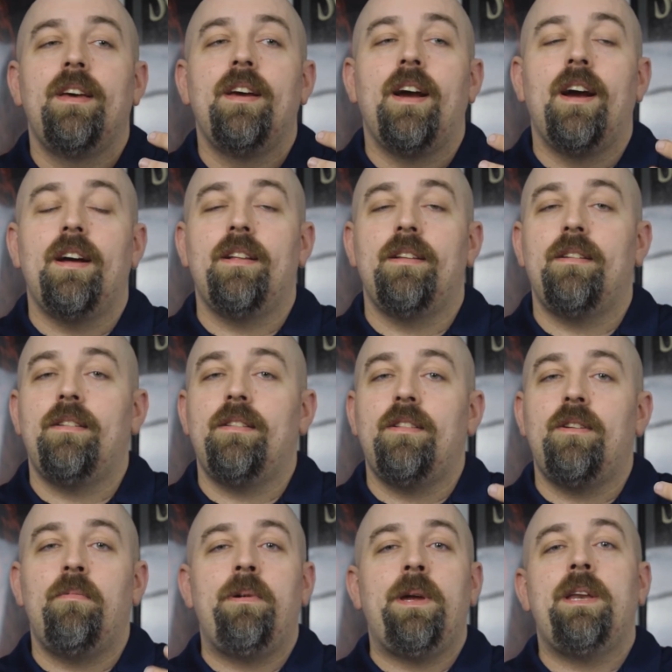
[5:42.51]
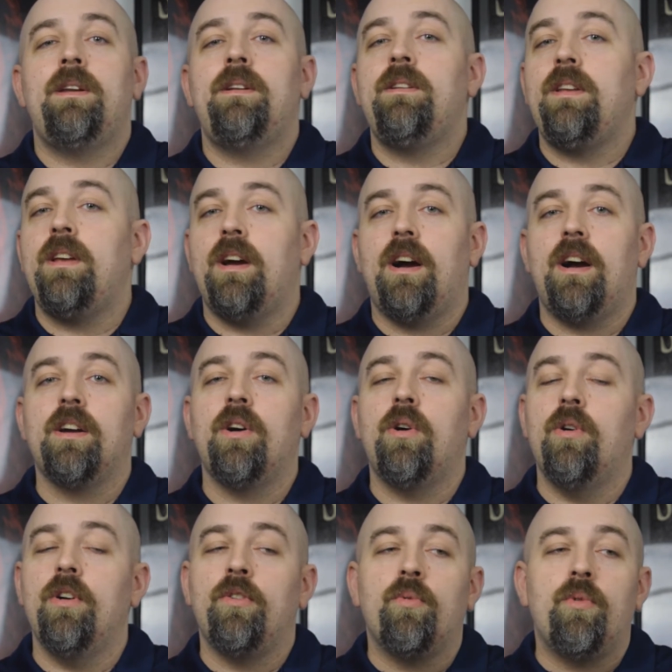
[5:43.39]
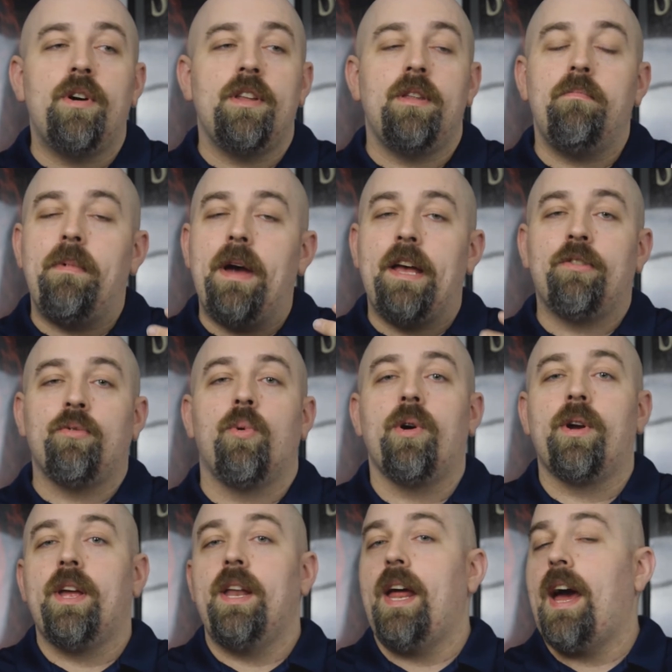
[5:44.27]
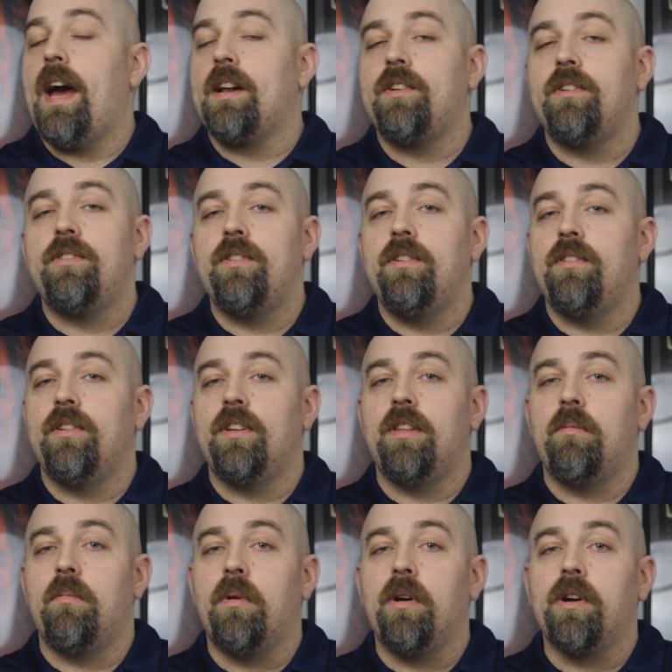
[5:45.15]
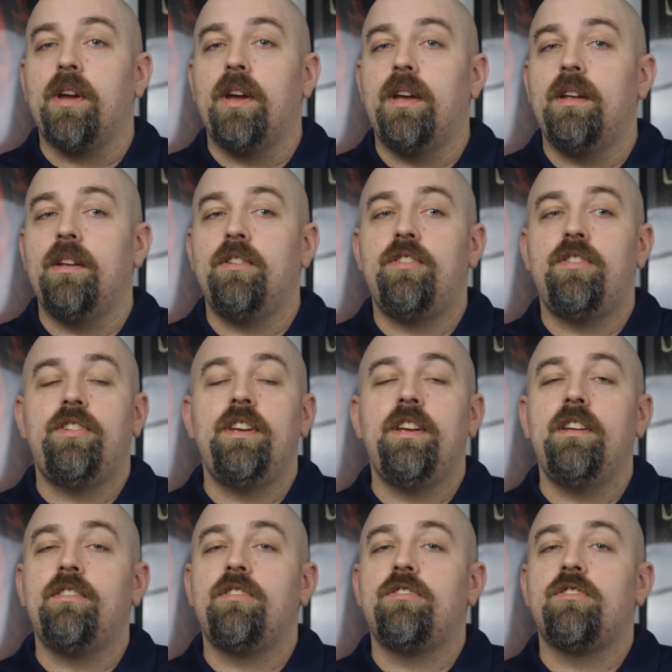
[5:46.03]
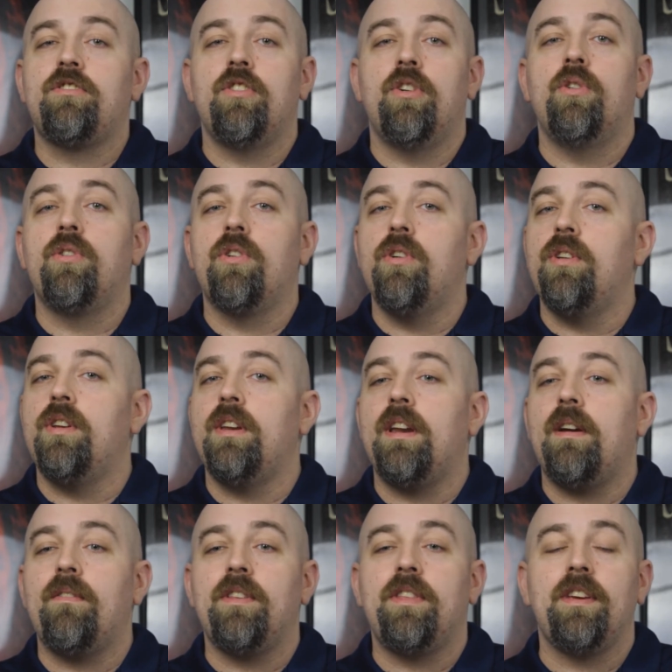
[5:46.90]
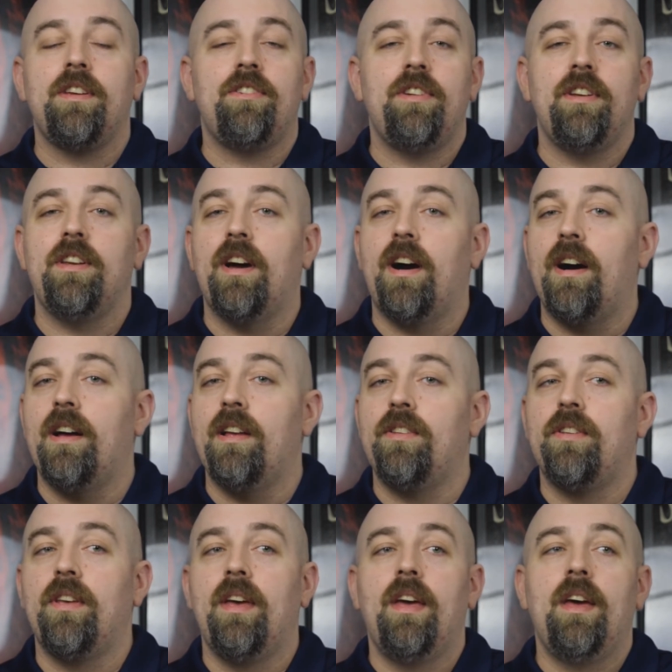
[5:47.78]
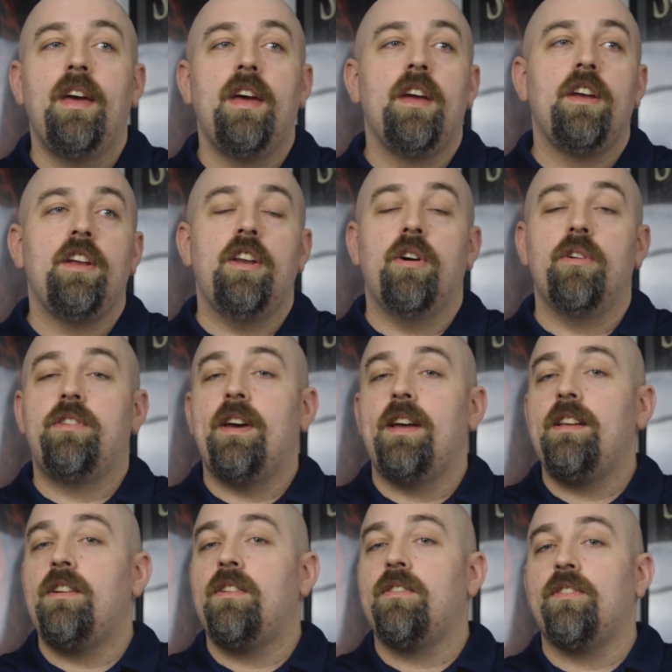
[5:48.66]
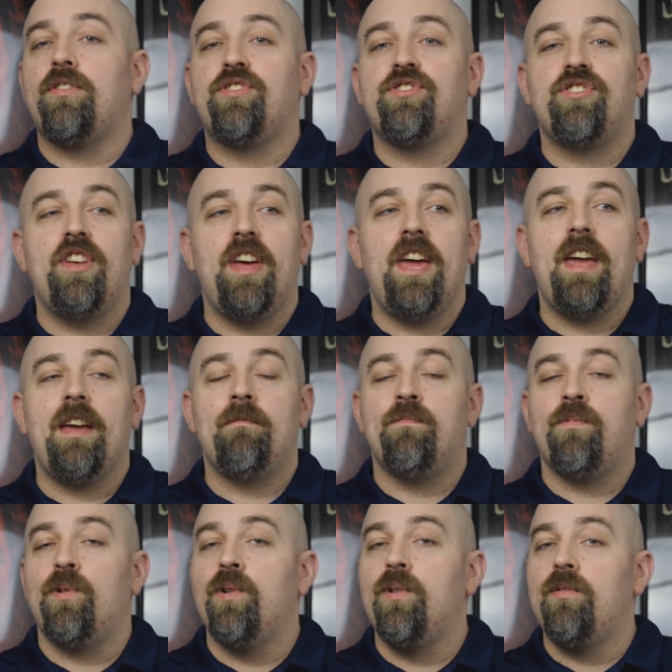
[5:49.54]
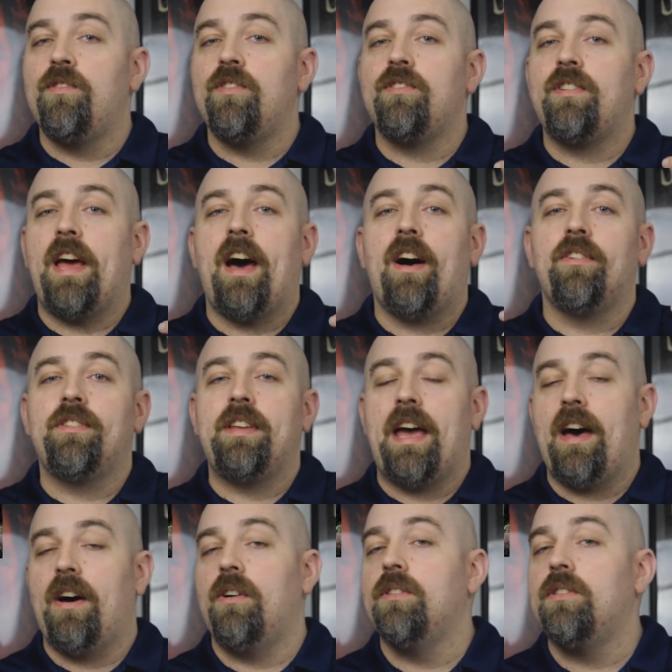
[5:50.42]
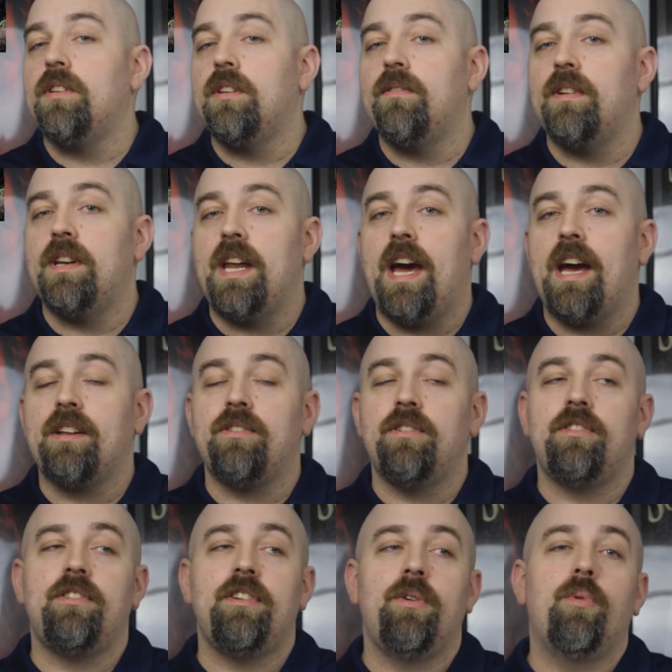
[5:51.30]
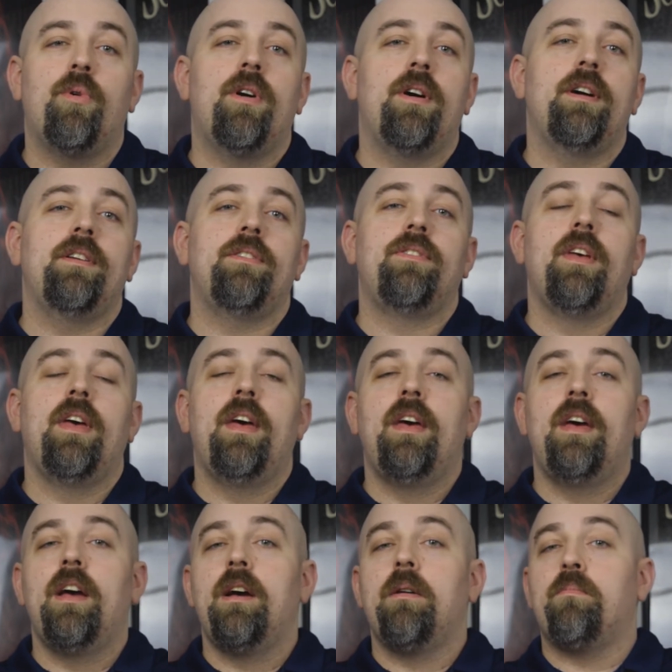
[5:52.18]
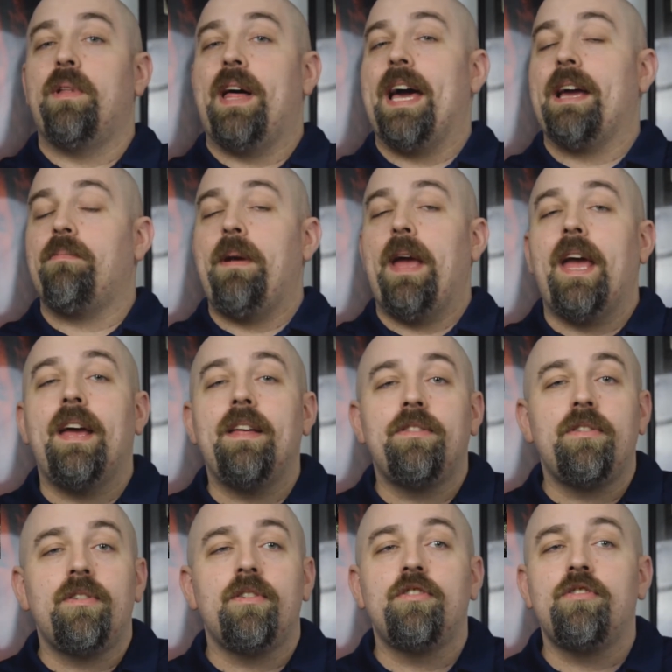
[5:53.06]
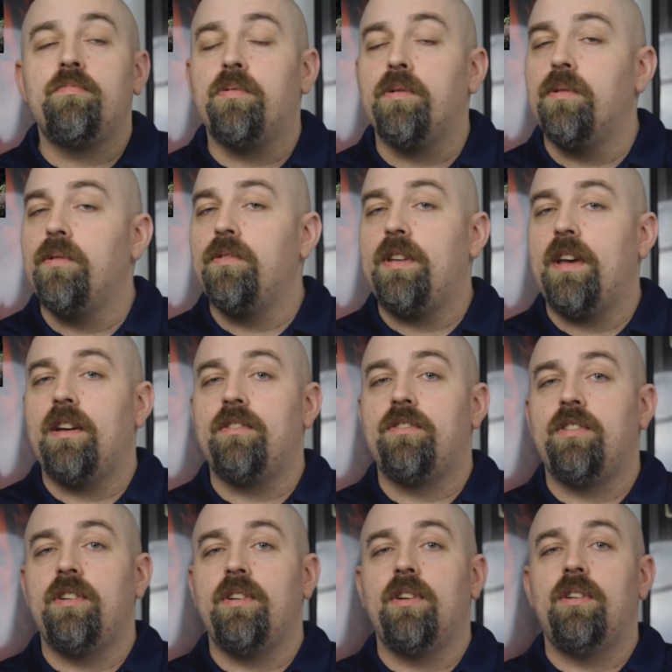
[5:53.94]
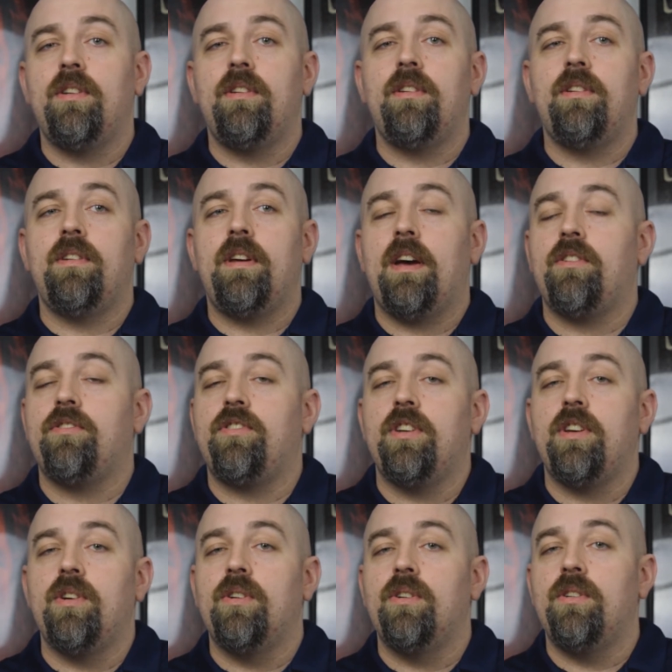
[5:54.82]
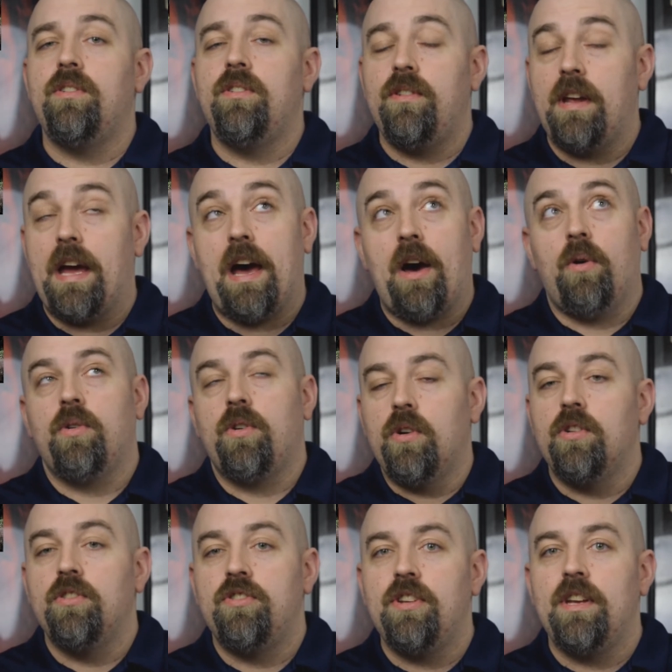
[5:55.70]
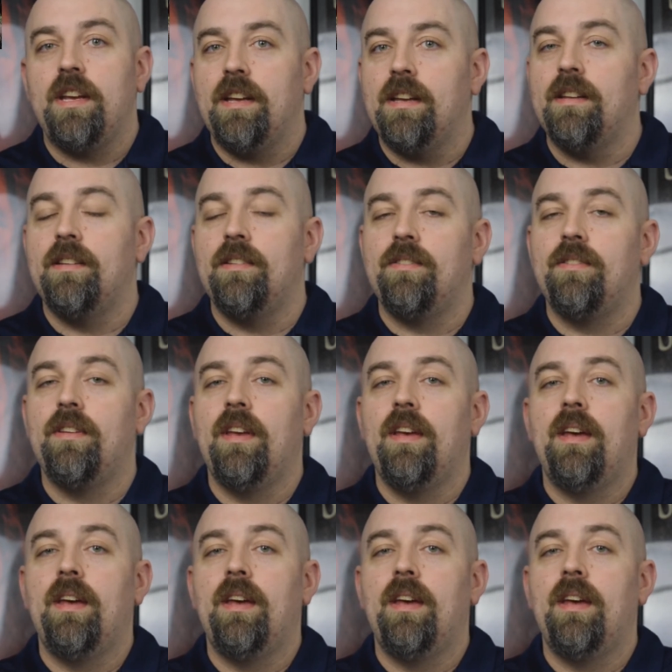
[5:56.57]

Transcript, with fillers: uh, Lupita Nyong'o is one of the best working actresses on the market. She is so good in everything she does. You know, 10 Years a Slave proved just how talented of an actress she was. Black Panther proves how she good how she good how good she is.